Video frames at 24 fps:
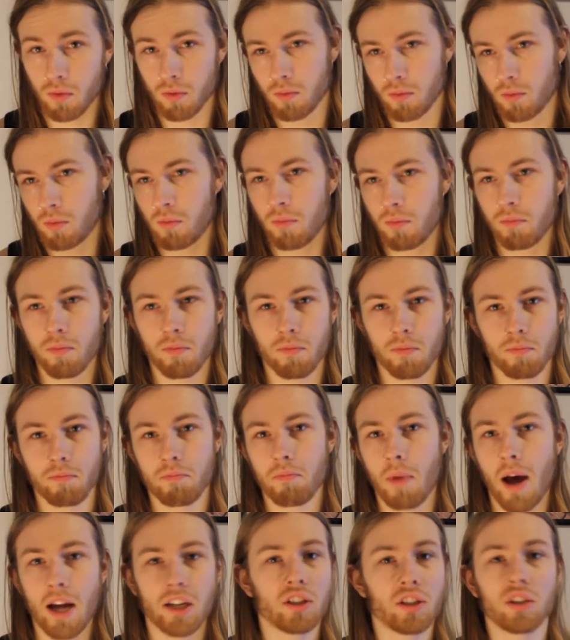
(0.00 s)

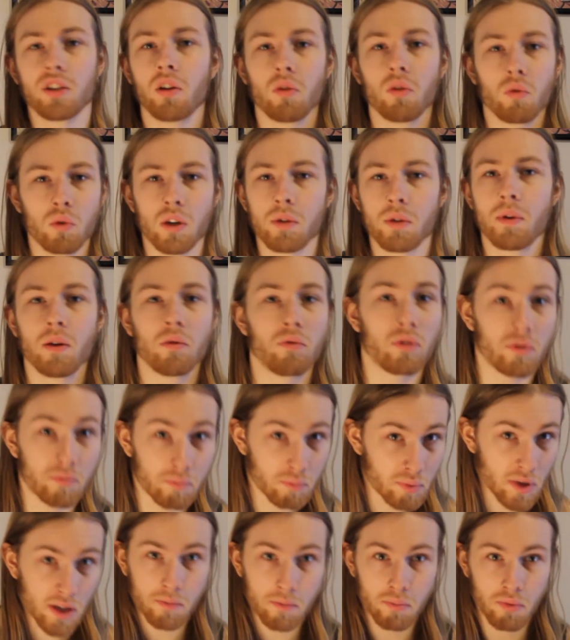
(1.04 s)
magical women with
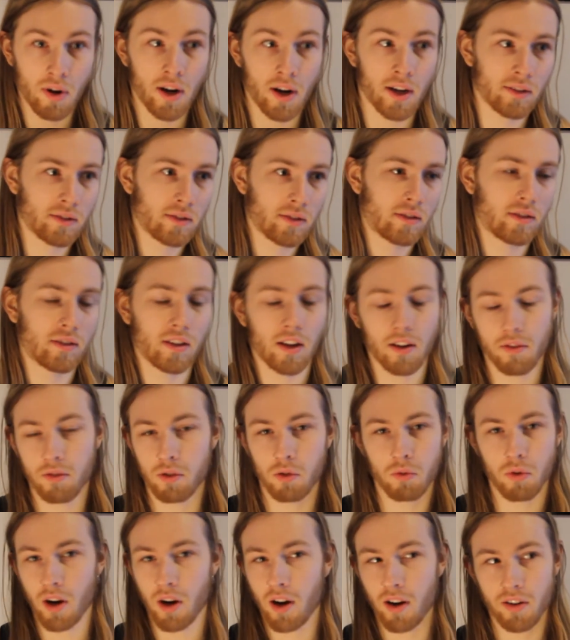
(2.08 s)
big breasts
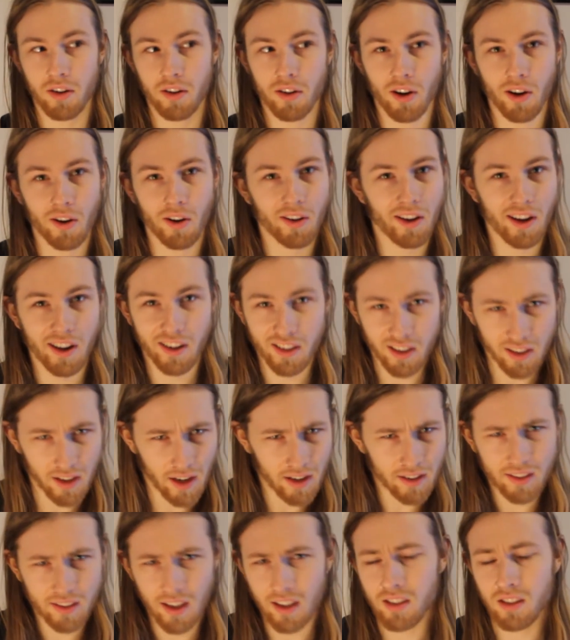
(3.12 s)
everywhere, and
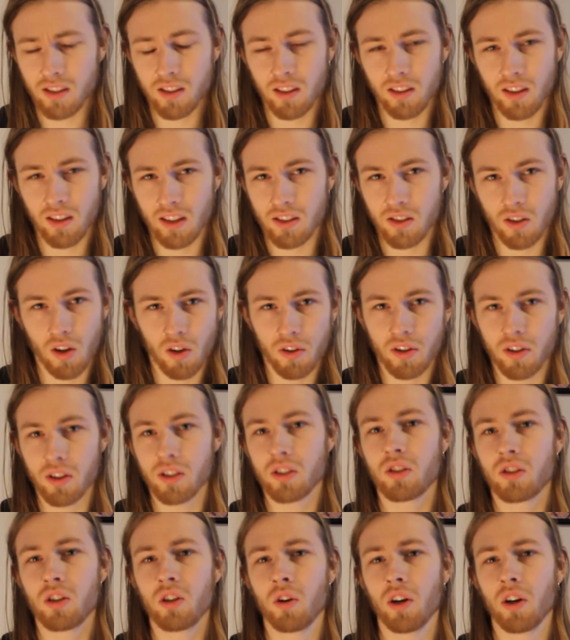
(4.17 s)
like that's all there
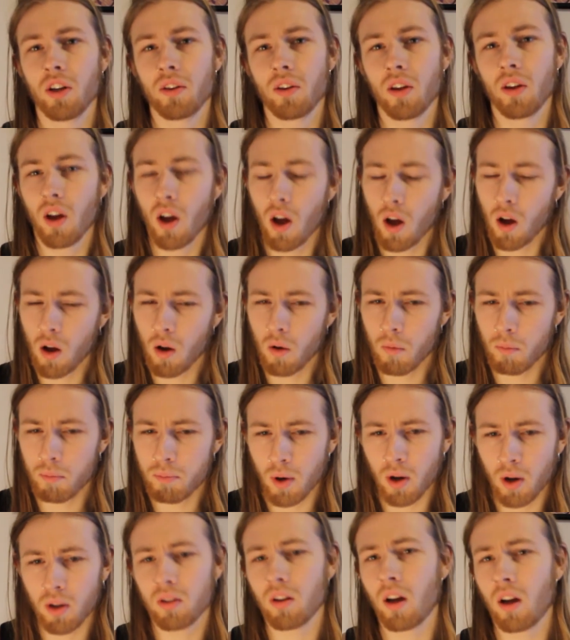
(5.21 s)
is to it.
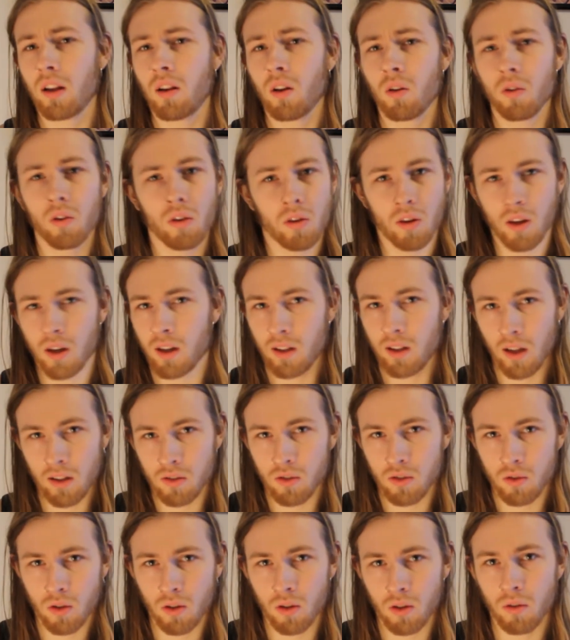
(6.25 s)
But I don't think
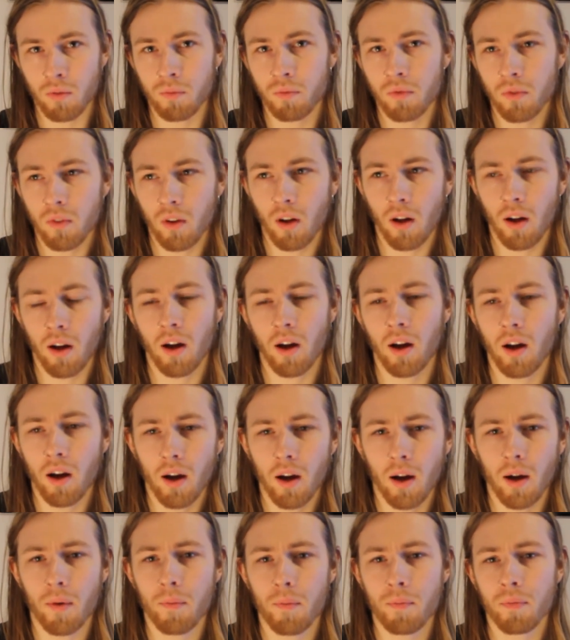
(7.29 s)
that's true.
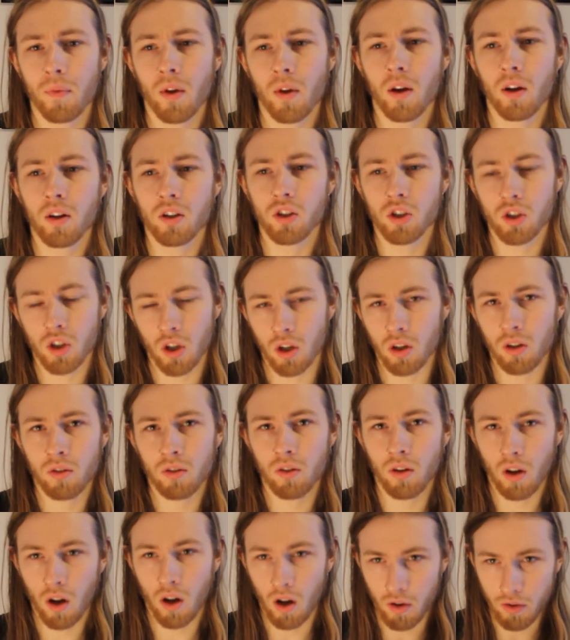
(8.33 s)
Sure,
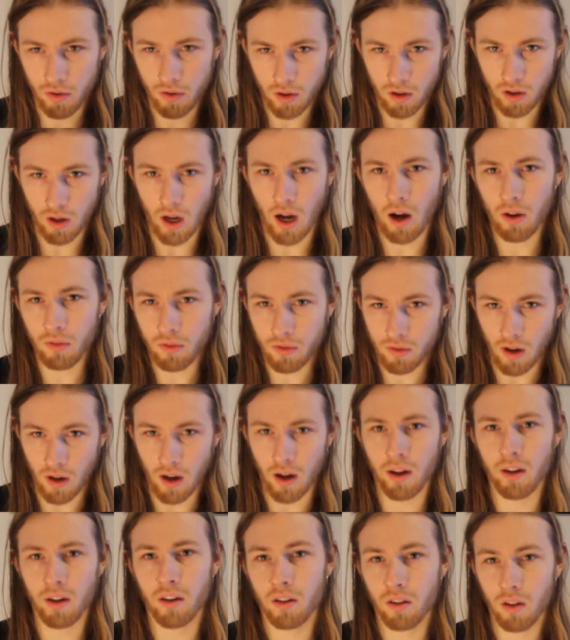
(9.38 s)
on the
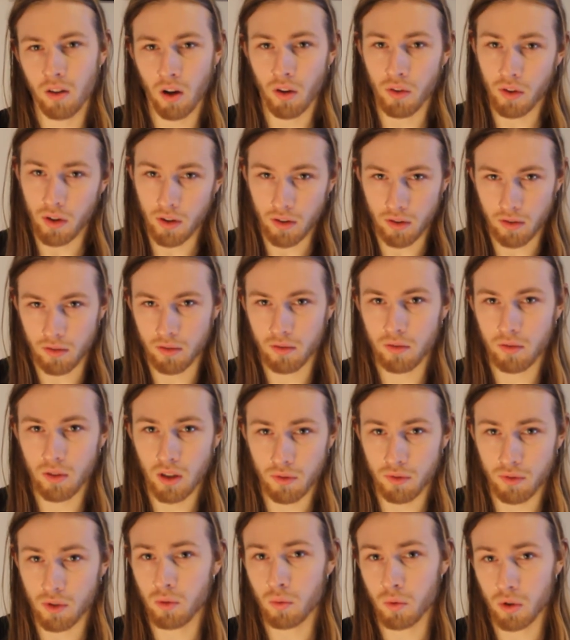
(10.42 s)
outside,
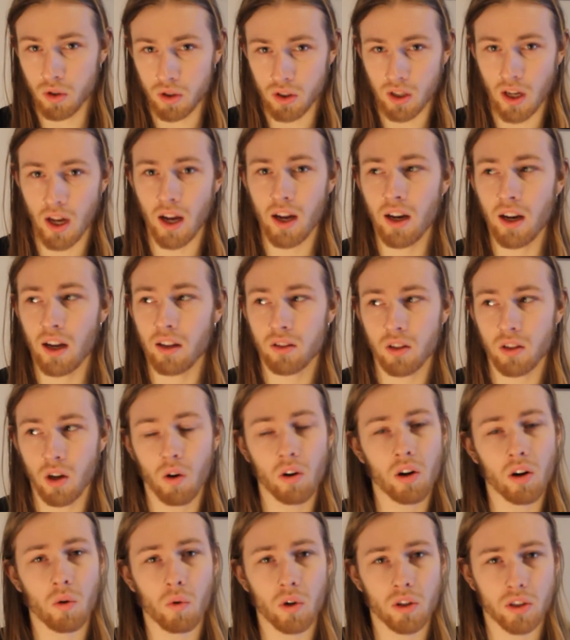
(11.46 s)
if you would say that
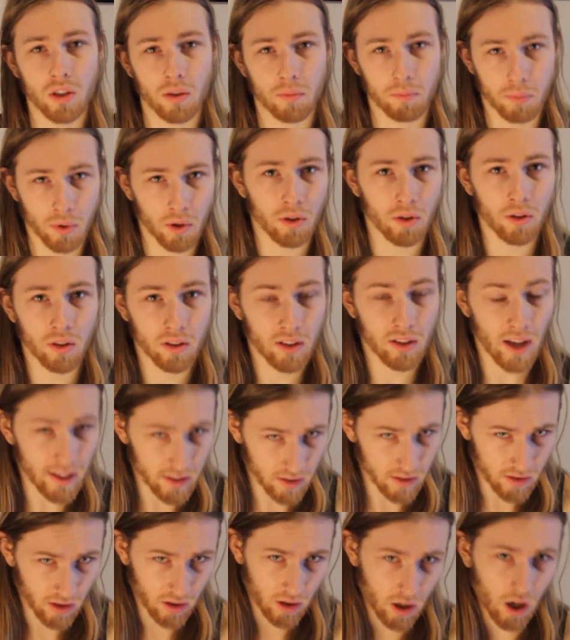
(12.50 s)
Conan was a book,
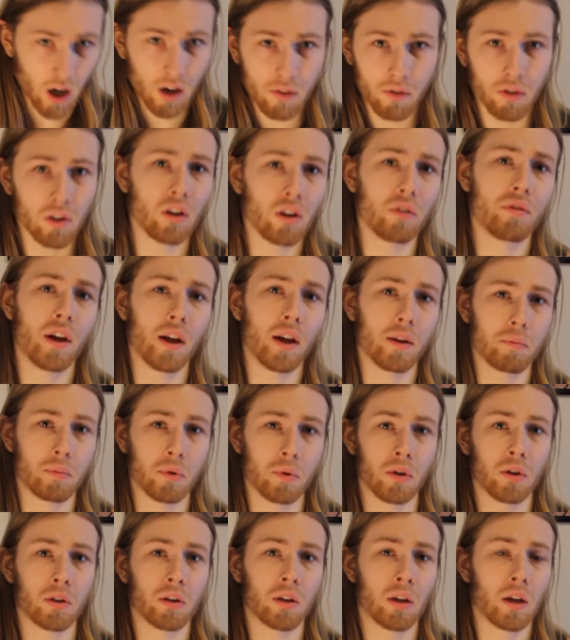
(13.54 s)
that's the cover of that
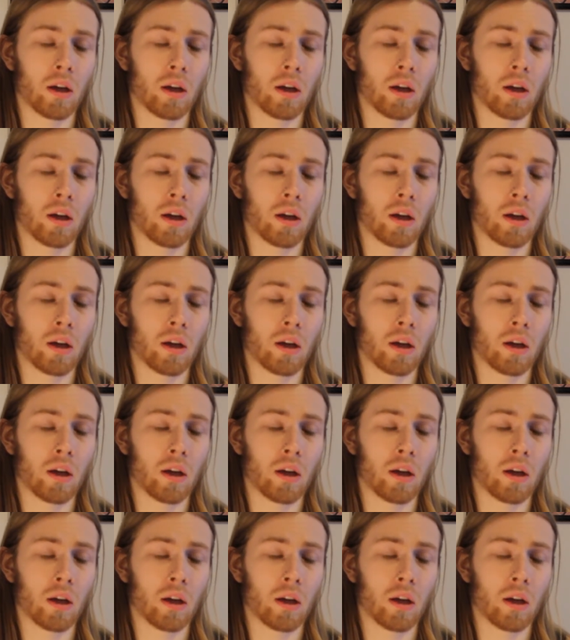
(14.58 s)
book.